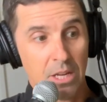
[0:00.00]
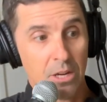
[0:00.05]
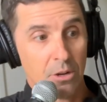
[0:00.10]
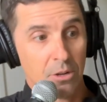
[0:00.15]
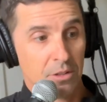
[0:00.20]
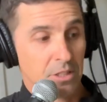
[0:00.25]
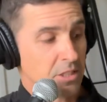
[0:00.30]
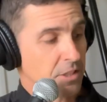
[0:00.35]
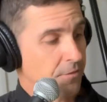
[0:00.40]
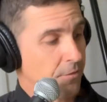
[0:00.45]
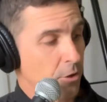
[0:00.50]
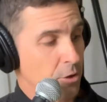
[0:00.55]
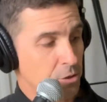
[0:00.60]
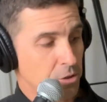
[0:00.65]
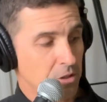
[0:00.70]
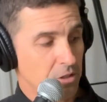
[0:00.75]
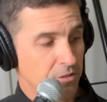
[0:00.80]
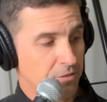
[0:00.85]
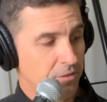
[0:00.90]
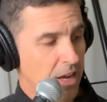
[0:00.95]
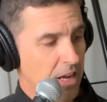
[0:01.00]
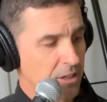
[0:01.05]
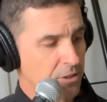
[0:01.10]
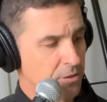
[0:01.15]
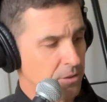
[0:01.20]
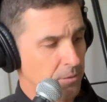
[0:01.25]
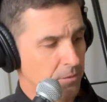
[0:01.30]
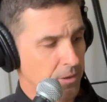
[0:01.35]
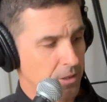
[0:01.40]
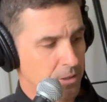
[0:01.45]
here in this version is
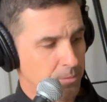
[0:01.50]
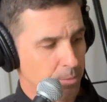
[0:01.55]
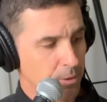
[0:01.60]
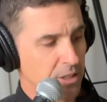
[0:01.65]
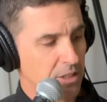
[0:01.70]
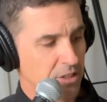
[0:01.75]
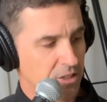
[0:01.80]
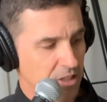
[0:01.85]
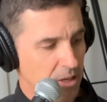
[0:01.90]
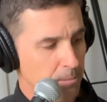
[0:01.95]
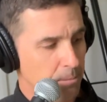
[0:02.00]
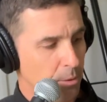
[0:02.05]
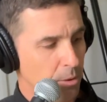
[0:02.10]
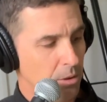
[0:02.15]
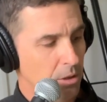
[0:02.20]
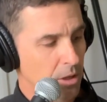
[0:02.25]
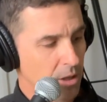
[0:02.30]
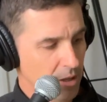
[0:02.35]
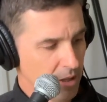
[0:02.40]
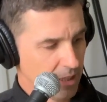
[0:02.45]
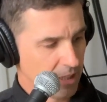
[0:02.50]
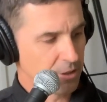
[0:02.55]
actually, it's pretty simple.